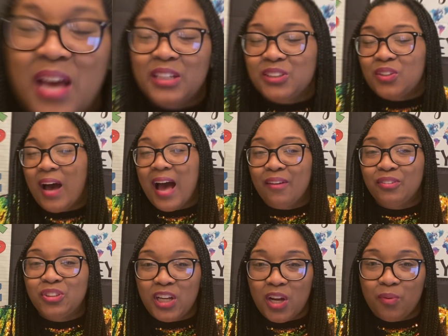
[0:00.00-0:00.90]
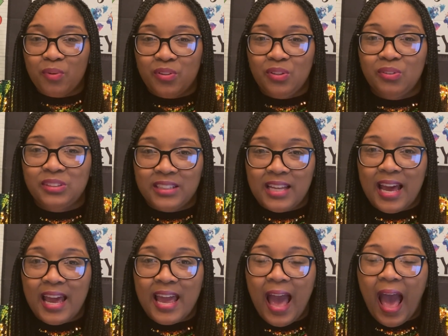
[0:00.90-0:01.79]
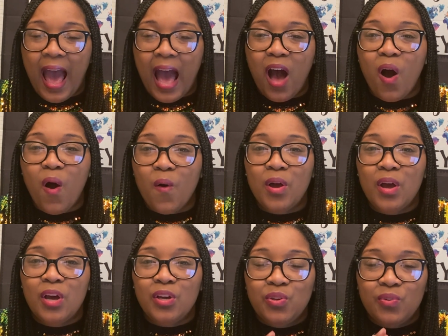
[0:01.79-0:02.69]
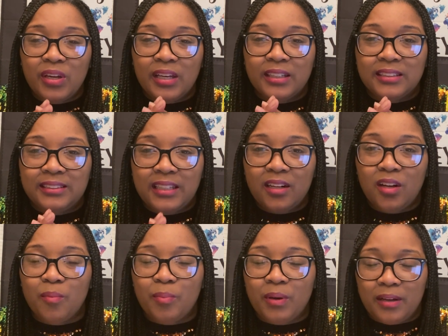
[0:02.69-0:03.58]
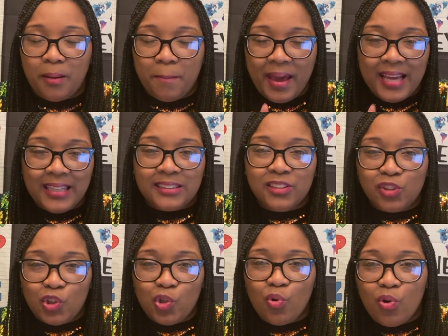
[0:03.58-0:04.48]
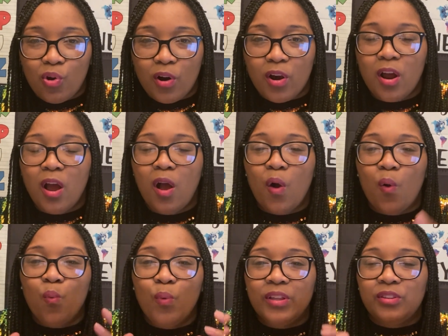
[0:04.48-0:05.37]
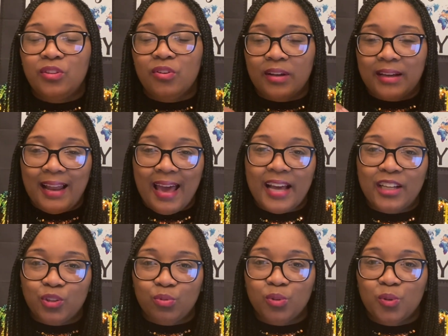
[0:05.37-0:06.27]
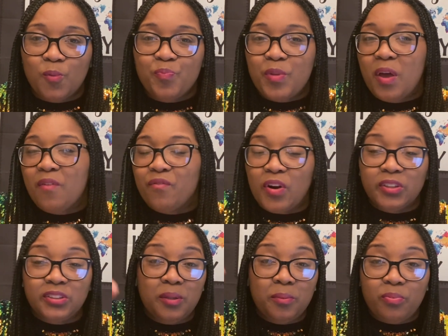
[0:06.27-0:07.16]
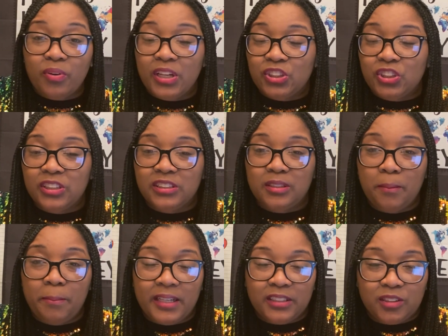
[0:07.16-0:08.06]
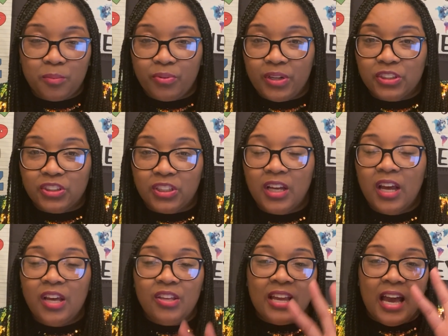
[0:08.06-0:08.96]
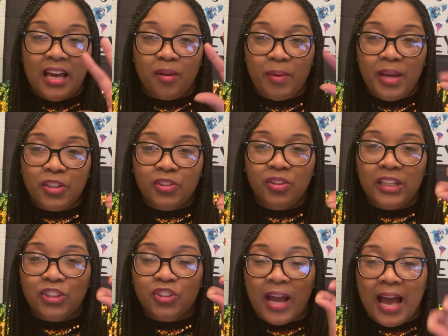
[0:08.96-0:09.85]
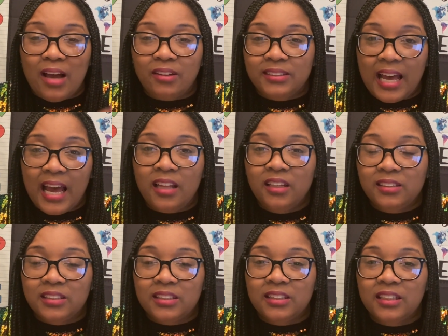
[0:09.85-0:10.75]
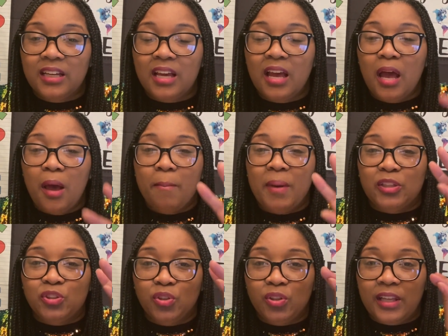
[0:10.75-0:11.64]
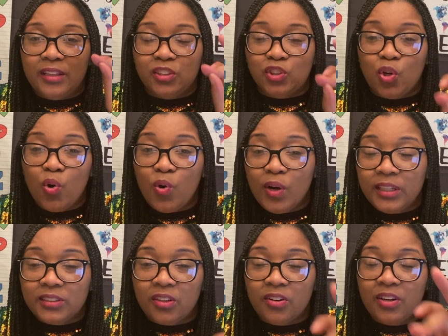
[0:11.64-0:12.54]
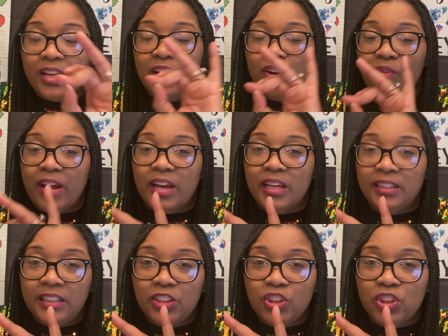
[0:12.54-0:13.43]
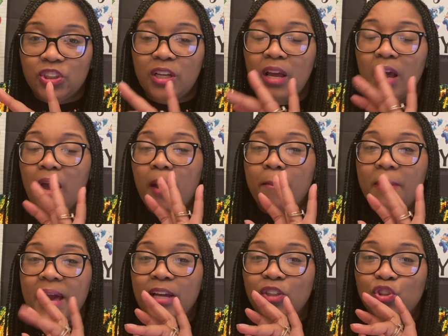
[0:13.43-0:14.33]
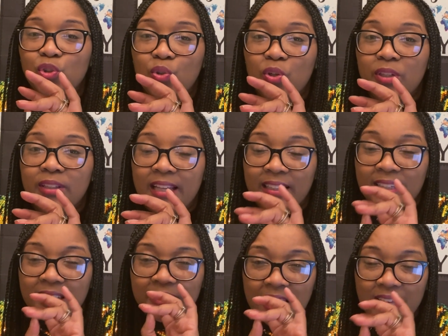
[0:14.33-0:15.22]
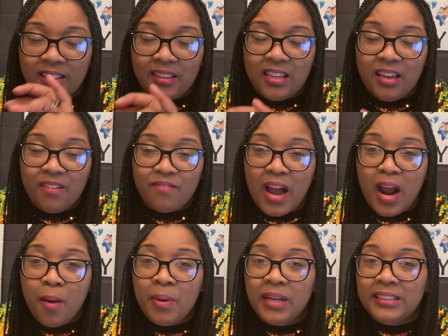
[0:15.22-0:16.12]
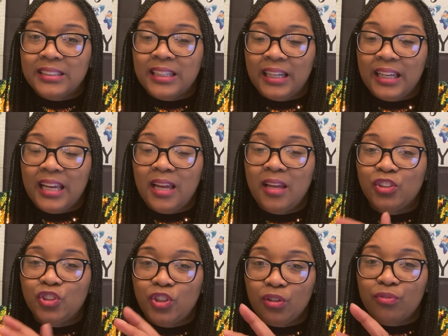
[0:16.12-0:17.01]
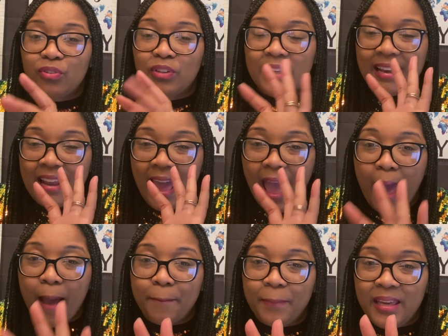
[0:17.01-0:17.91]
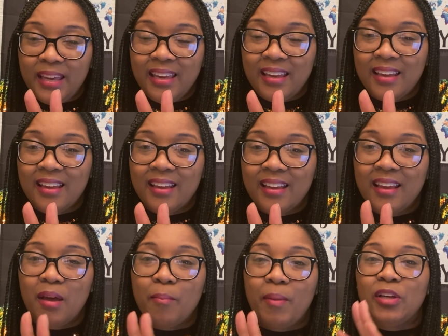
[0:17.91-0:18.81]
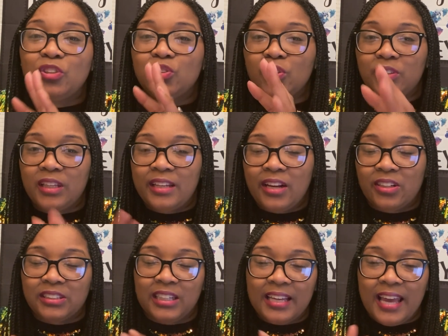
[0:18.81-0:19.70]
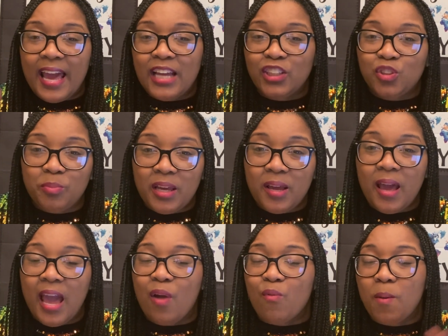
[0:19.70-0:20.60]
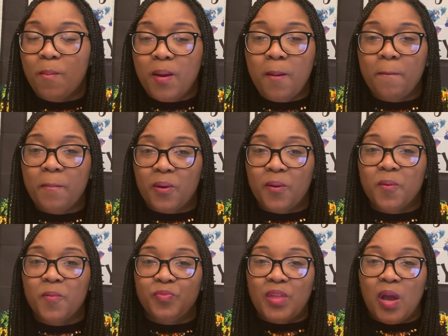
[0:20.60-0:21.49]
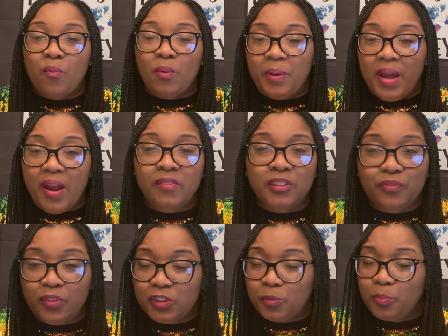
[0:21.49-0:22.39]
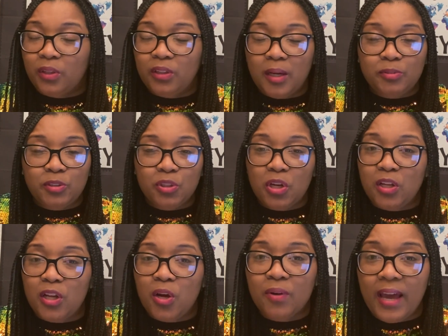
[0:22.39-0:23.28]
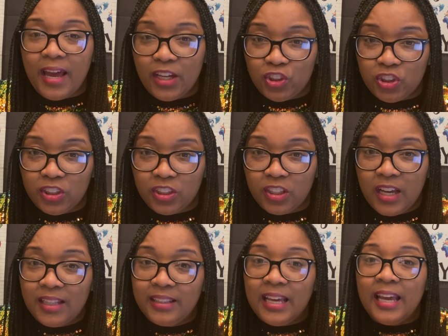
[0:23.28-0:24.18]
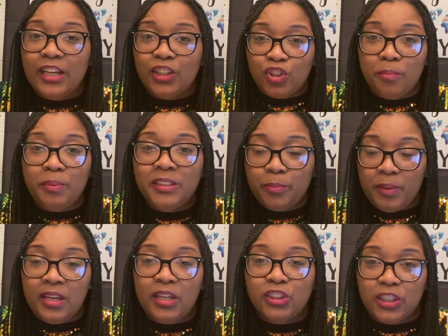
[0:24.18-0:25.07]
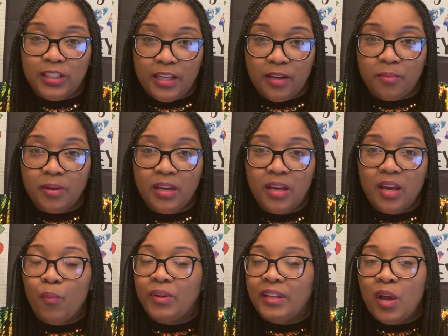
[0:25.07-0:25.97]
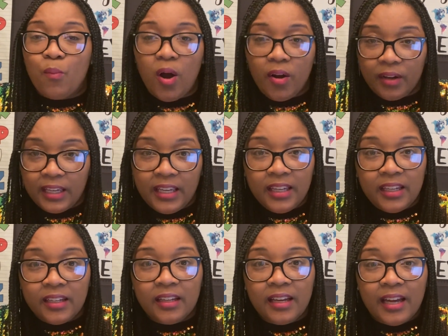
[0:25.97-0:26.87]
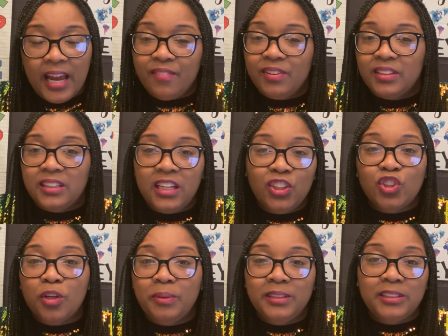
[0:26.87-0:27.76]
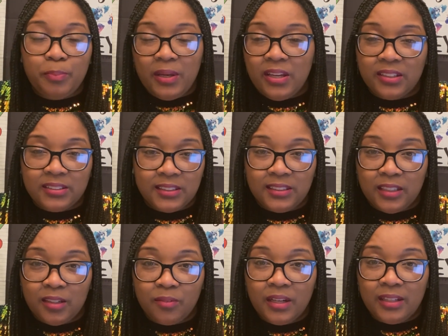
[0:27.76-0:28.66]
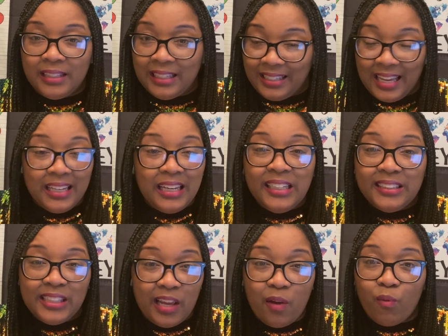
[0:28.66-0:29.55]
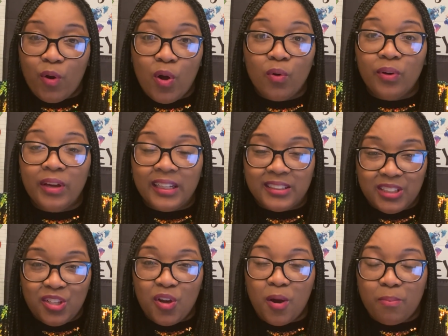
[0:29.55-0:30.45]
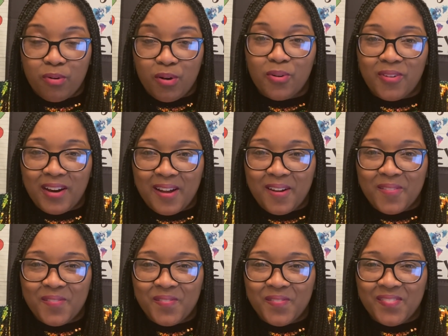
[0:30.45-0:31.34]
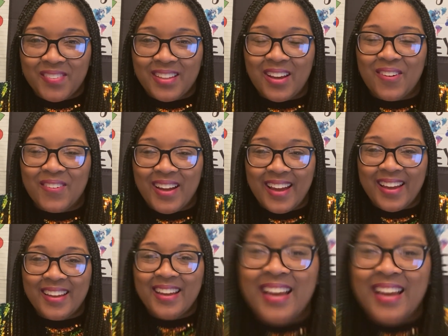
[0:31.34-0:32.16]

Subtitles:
So I've shared with you today how you can set up an amazing tour with your classroom. First impression is the best impression. You got to make sure that your outside looks good. Make sure that the toys are in great condition. Make sure that the environment is clean, cheerful, and happy. Make sure that there's engagement, and remember that when parents first pull up to your location, that it should be speaking to them. When they walk in, everything should be speaking to them that they need to enroll into your program. Okay?